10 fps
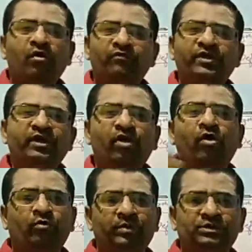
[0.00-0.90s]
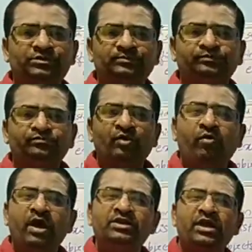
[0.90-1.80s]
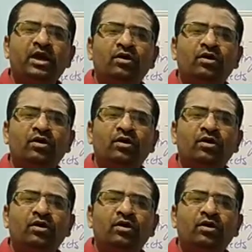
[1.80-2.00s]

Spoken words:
their orbit, why they are